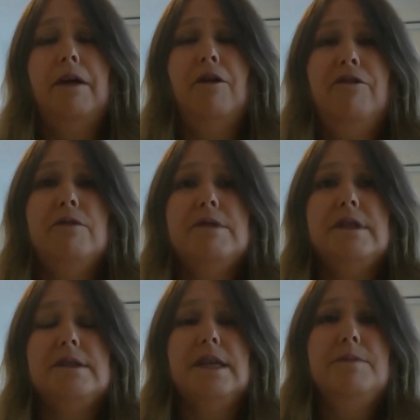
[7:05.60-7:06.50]
offer was
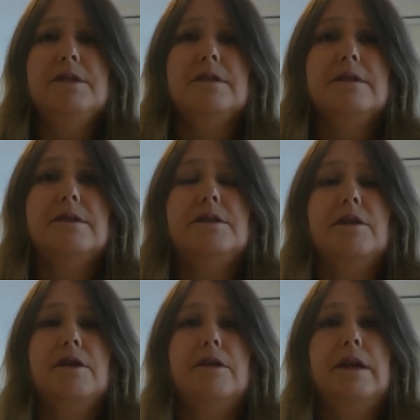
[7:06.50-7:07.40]
accepted.
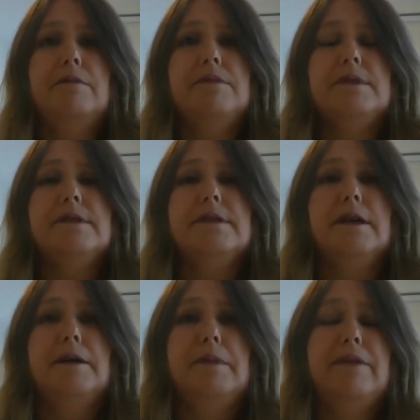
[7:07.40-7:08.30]
So it was,
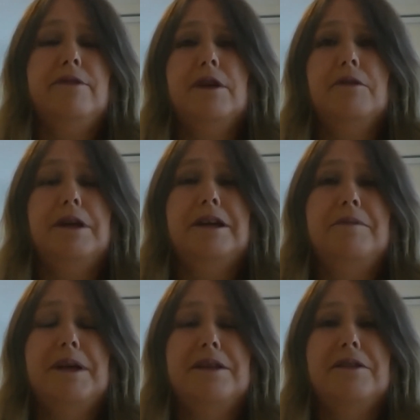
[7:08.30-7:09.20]
even though it
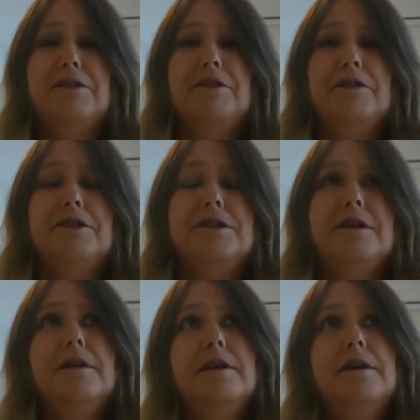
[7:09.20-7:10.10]
had been the third,
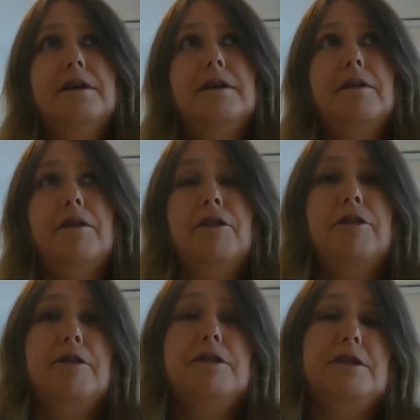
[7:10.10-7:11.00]

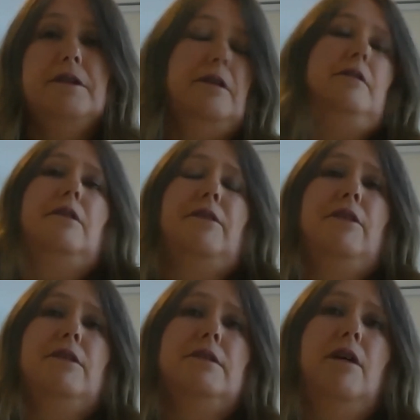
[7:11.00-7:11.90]
the
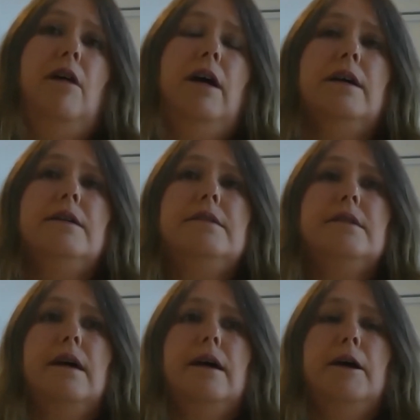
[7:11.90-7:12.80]
3rd
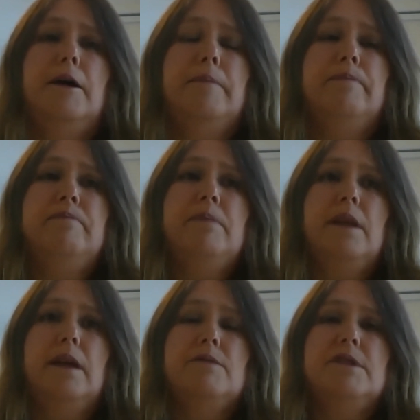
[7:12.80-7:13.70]
highest,
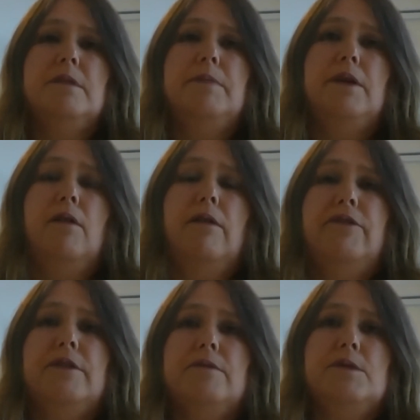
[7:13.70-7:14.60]
it was the better
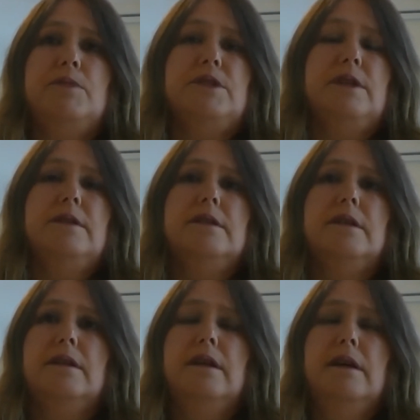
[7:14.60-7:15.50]
offer that was presented,
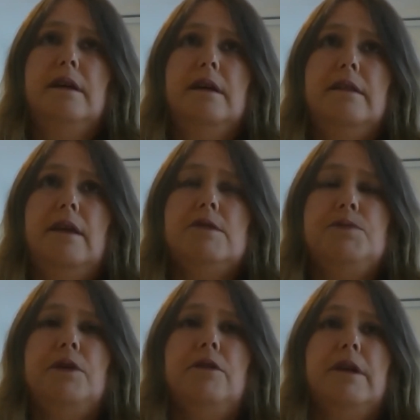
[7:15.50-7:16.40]
and that was
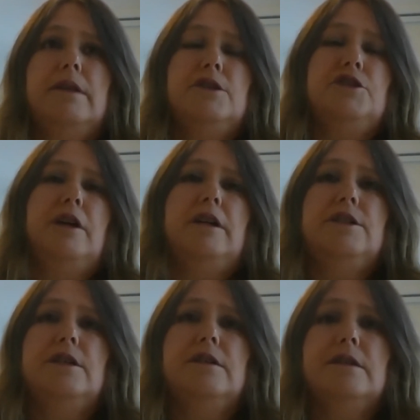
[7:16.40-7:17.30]
purely the
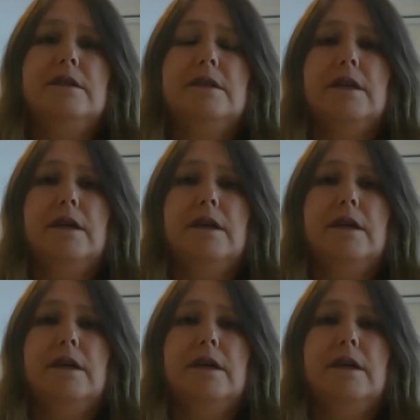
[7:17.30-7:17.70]
strategy that